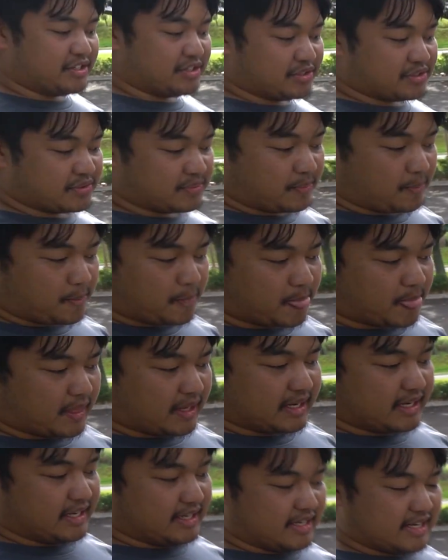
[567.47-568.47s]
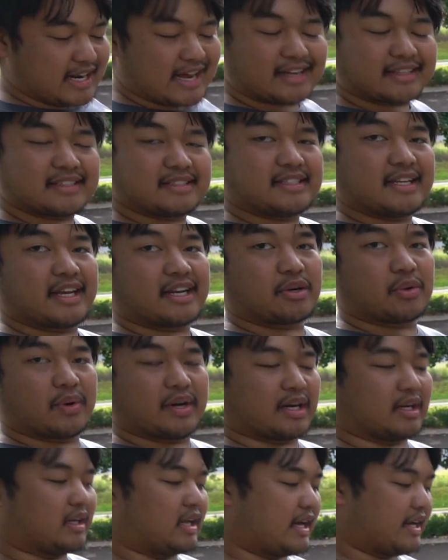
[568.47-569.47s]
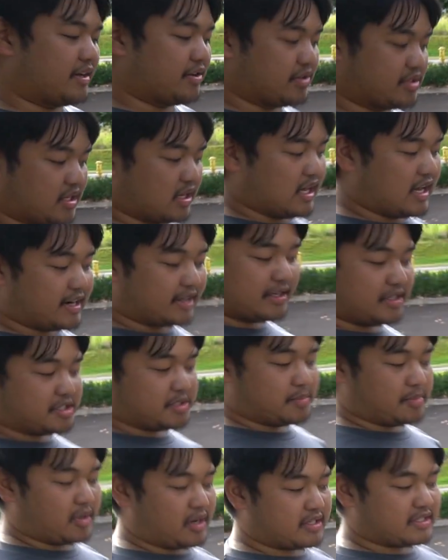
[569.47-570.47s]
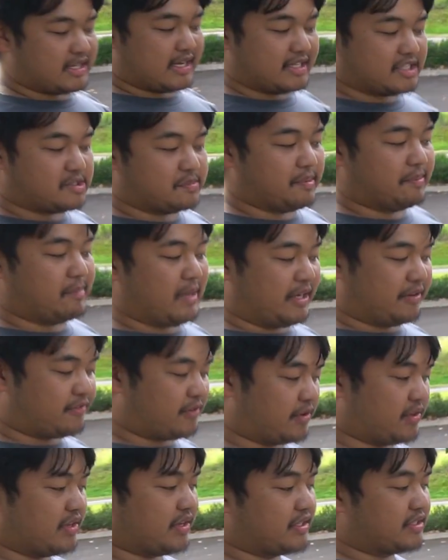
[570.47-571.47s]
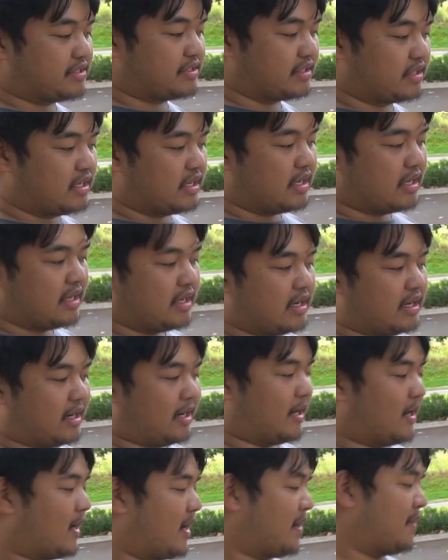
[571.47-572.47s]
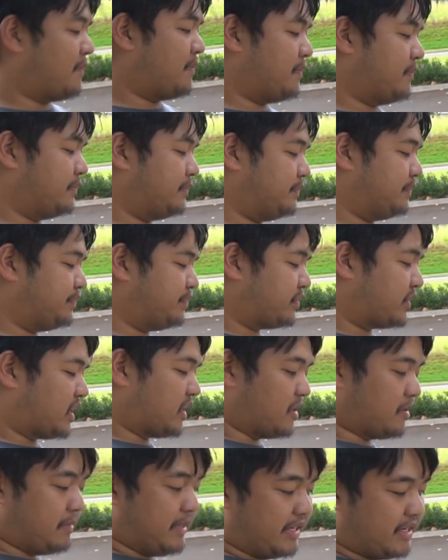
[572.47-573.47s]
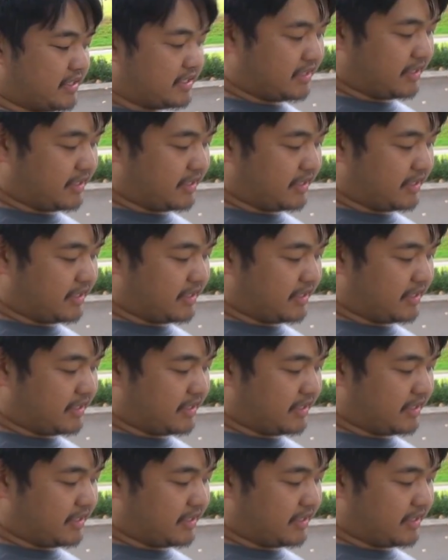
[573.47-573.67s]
you, it did actually take quite a lot. There's a lot of custom parts that had to be made for this. Um, the biggest